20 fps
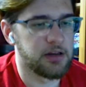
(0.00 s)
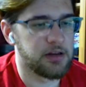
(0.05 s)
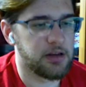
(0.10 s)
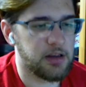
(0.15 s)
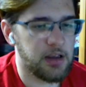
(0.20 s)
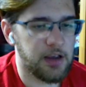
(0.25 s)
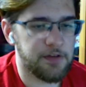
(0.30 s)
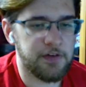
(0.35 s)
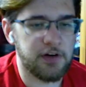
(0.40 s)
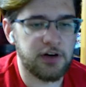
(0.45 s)

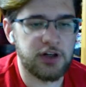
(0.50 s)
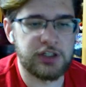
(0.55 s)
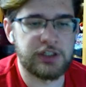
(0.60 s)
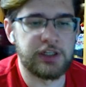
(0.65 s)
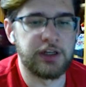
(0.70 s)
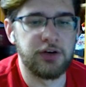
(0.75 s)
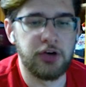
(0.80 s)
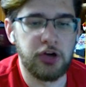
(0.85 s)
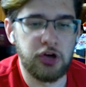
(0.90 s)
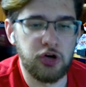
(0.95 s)
If you're just a
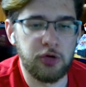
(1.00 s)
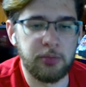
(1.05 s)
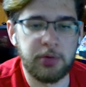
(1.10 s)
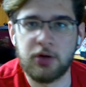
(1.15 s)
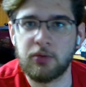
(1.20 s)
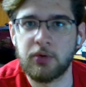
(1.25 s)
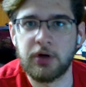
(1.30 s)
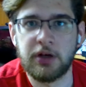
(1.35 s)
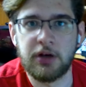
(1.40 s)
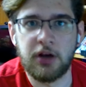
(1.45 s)
noob, you
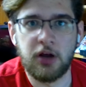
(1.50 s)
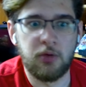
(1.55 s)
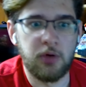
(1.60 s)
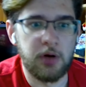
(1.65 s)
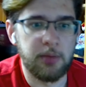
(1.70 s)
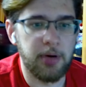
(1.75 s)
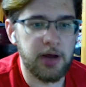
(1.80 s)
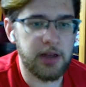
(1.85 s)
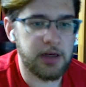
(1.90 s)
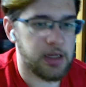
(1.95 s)
wouldn't know
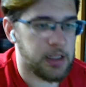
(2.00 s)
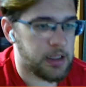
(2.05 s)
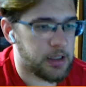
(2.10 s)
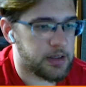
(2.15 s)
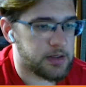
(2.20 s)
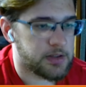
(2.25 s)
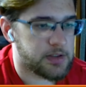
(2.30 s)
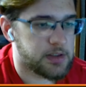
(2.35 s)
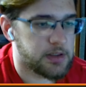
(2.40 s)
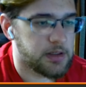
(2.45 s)
what button he
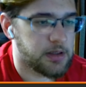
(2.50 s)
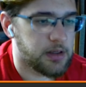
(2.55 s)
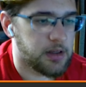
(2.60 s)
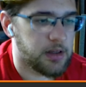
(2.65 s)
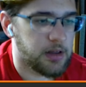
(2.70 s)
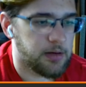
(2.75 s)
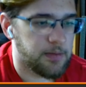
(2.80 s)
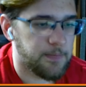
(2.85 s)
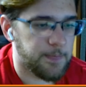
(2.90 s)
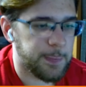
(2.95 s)
is.
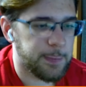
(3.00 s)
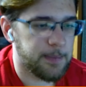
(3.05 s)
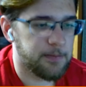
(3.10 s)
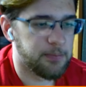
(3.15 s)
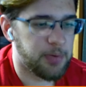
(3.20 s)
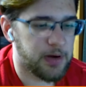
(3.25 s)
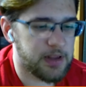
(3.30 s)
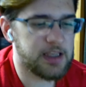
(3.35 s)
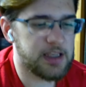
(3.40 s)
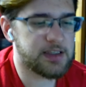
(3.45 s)

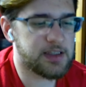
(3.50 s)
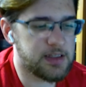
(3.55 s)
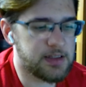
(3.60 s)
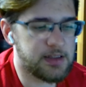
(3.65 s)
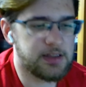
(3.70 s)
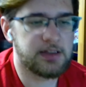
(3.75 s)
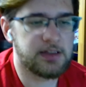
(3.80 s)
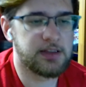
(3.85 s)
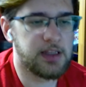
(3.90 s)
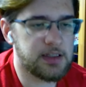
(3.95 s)
But this
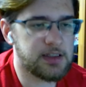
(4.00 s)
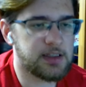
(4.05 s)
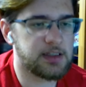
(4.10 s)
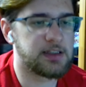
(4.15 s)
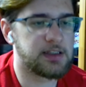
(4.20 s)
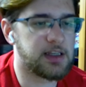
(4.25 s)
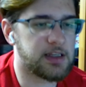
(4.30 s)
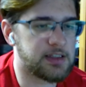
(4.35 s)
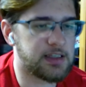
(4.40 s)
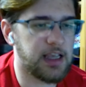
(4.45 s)

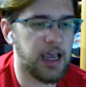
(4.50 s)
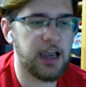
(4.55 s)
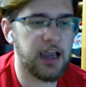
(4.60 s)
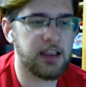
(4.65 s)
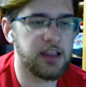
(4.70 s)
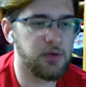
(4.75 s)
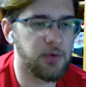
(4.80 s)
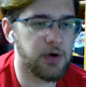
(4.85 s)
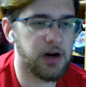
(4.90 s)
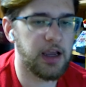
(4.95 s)
is
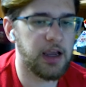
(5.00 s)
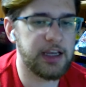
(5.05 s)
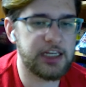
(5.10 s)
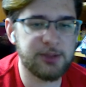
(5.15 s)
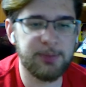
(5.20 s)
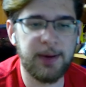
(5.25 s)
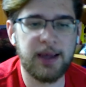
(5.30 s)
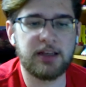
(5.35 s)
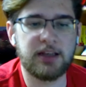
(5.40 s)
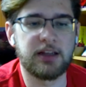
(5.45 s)
exactly what I
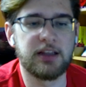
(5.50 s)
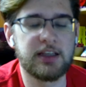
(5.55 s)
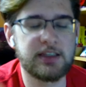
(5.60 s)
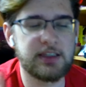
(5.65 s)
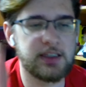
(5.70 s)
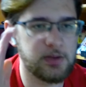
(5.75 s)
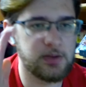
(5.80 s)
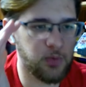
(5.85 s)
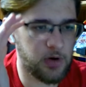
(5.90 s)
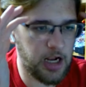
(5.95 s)
expected.
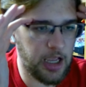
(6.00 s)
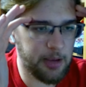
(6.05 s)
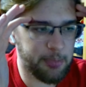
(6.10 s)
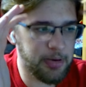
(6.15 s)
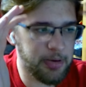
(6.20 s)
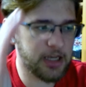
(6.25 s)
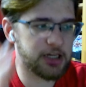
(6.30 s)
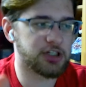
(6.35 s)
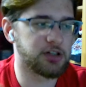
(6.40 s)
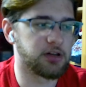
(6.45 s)
This is what I
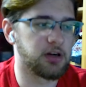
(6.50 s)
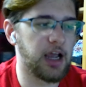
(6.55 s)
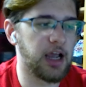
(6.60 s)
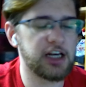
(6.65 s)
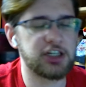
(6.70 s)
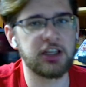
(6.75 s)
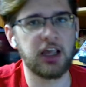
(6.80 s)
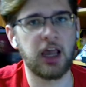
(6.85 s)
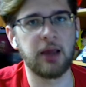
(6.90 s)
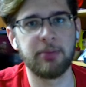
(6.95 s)
pictured.
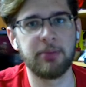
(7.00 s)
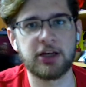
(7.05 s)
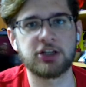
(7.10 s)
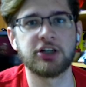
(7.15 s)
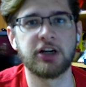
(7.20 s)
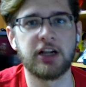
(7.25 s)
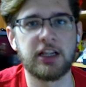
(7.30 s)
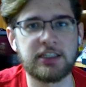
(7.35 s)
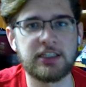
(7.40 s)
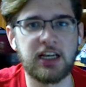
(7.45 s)
Actually, I
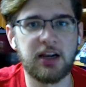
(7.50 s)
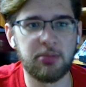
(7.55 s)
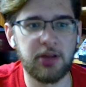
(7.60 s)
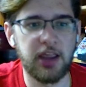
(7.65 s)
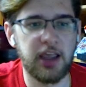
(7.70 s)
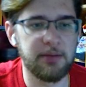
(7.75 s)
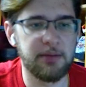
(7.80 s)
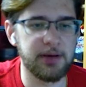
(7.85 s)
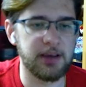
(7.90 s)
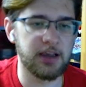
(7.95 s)
pictured
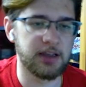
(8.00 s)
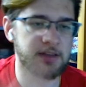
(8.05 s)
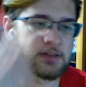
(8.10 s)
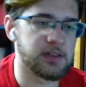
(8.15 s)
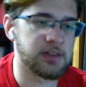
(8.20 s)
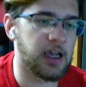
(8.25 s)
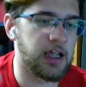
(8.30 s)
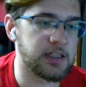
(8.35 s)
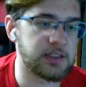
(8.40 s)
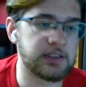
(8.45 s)
NCAA because
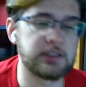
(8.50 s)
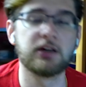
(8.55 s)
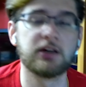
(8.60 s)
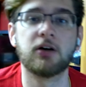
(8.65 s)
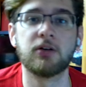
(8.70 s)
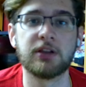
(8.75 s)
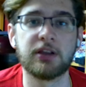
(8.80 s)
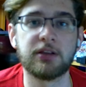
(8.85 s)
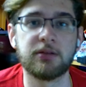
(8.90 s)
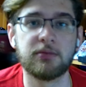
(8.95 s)
that's the
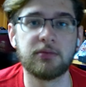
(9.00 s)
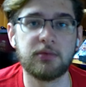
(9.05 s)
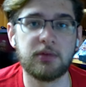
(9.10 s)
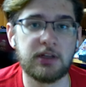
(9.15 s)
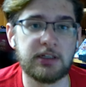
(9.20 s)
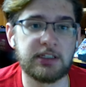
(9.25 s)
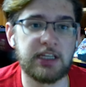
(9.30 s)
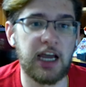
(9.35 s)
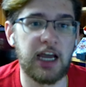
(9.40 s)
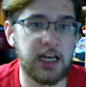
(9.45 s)
only
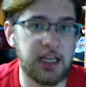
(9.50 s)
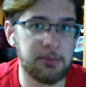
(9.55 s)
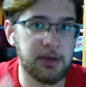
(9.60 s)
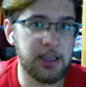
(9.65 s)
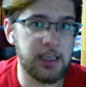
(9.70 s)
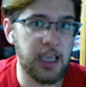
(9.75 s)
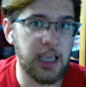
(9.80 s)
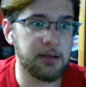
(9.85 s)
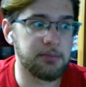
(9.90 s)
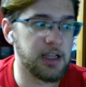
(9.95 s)

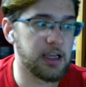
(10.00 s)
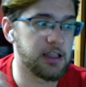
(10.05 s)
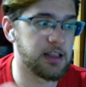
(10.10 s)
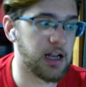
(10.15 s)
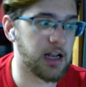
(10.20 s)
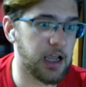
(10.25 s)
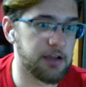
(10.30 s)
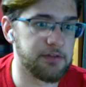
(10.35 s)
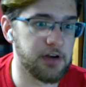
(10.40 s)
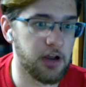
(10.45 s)
dynamic game day
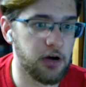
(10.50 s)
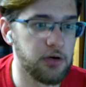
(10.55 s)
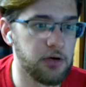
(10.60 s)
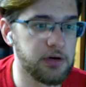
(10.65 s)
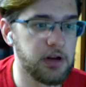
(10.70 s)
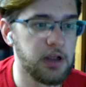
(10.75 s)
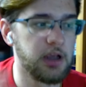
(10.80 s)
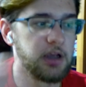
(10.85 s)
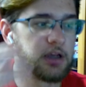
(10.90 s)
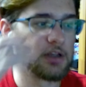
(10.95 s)
that I've
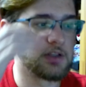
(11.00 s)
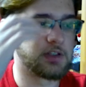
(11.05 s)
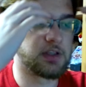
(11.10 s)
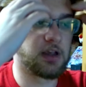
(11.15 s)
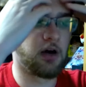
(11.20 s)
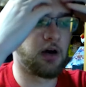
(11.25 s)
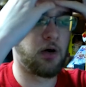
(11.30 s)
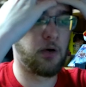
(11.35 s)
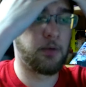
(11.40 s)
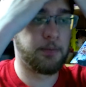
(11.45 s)
known.
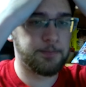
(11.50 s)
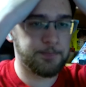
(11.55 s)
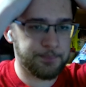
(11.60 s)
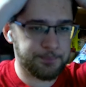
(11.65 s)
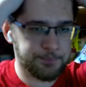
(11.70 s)
So